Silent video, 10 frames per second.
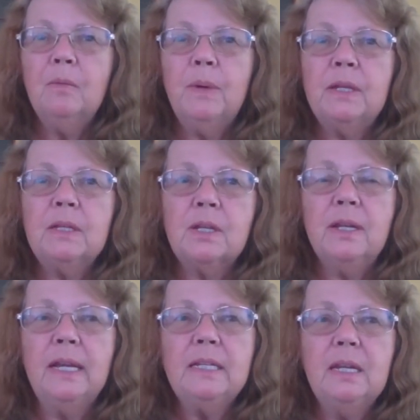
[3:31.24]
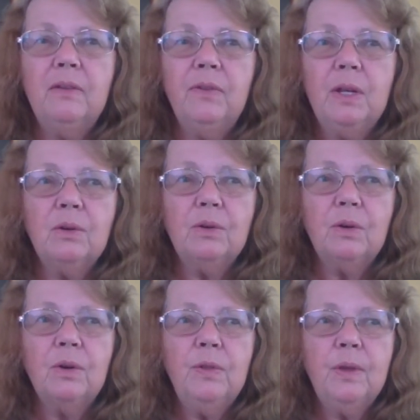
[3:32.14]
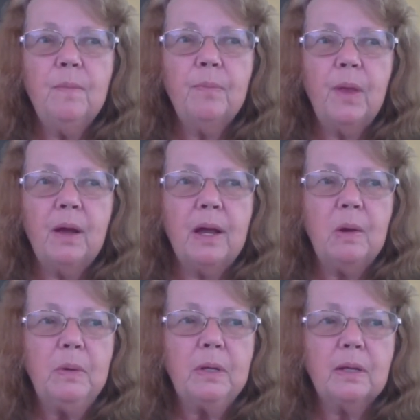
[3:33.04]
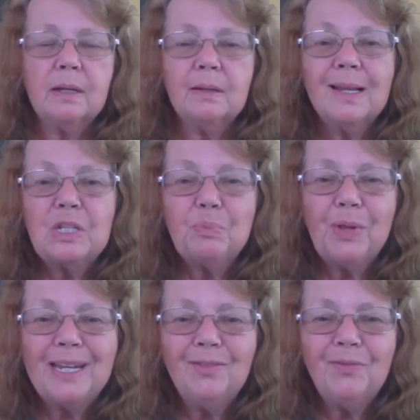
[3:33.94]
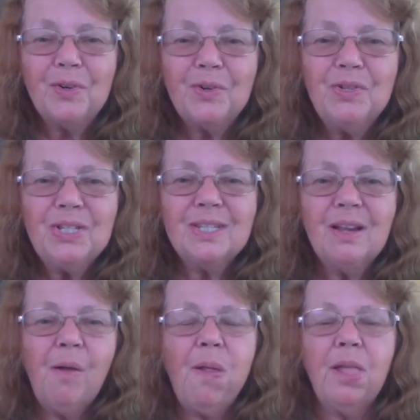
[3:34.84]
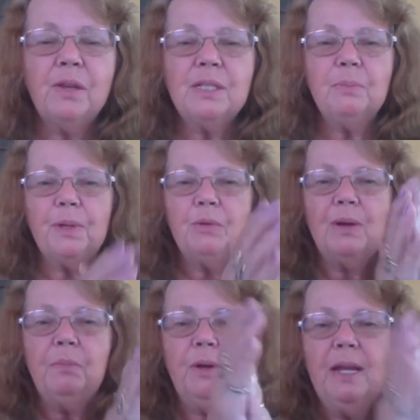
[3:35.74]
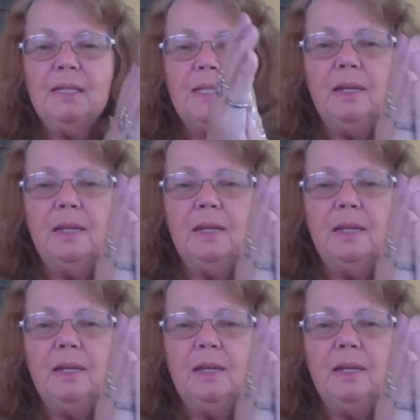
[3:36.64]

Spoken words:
But Connecting Heaven and Earth, I will explain it first. You simply rub your hands